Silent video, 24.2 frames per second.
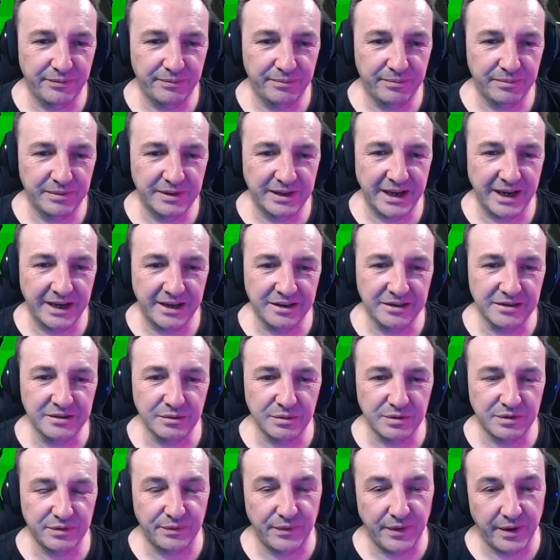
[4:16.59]
cannon was
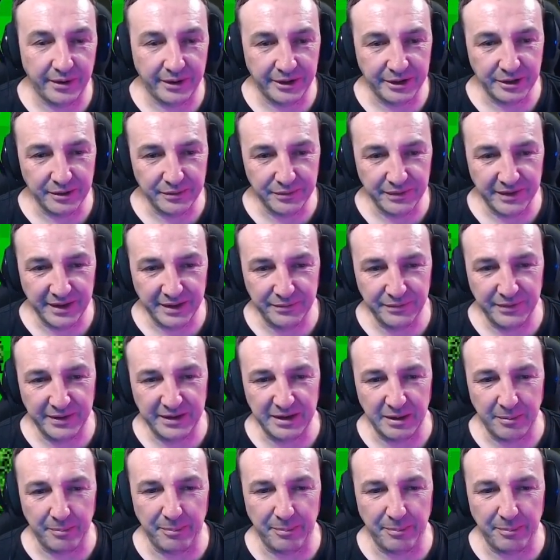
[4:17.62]
firing off on that thing,